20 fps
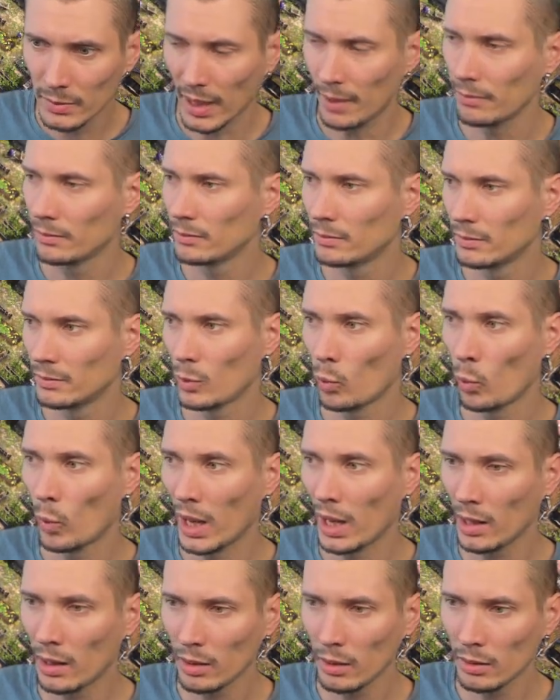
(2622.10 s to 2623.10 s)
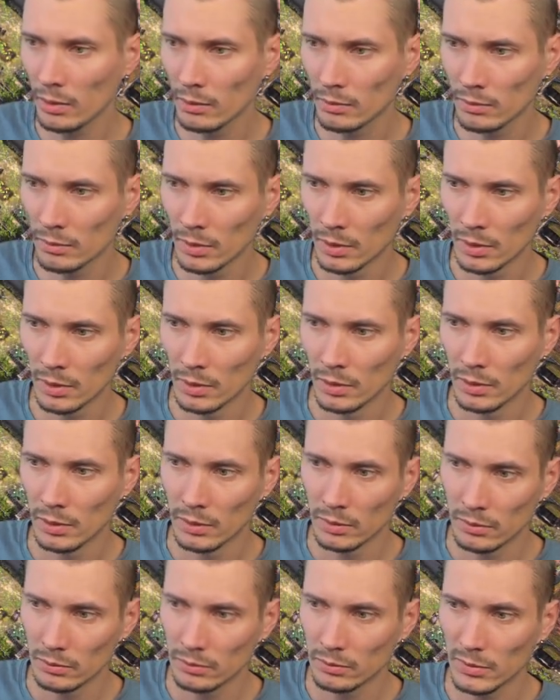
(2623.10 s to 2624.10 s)
yeah, well,
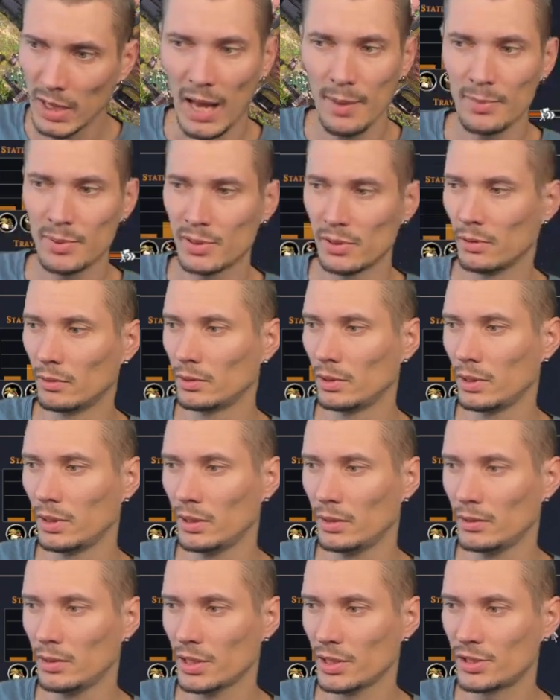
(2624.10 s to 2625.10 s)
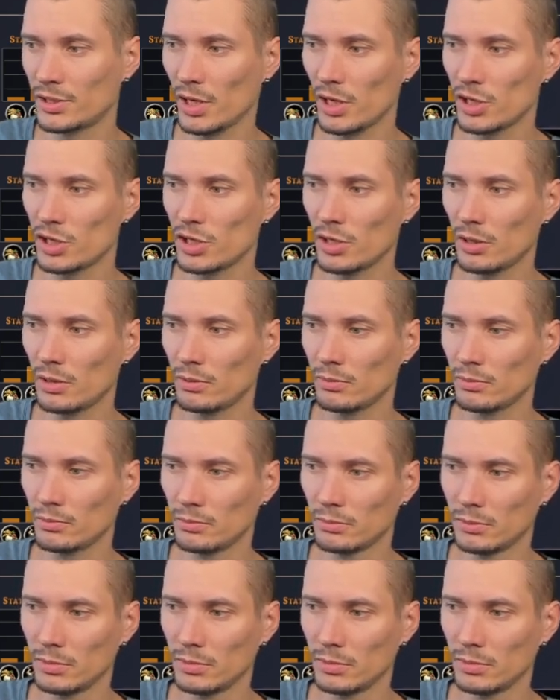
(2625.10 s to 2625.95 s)
absolutely essential.